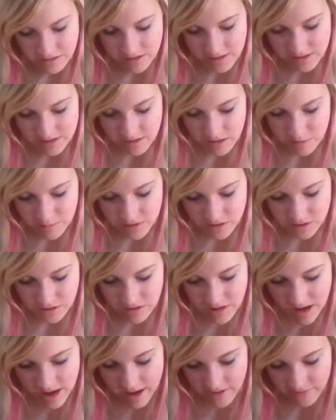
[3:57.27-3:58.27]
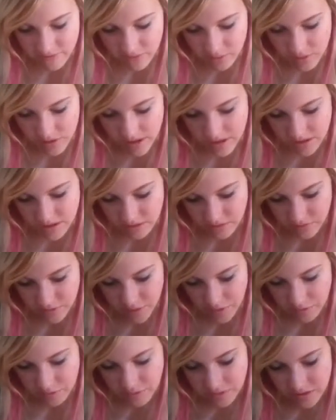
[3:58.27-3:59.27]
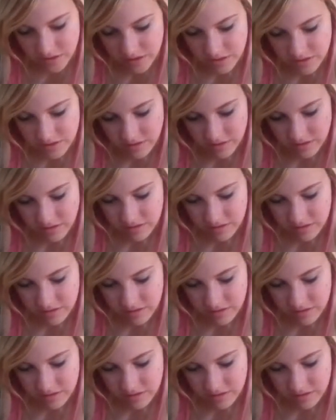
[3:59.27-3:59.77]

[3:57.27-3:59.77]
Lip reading: Do you think zombies should have the right to vote?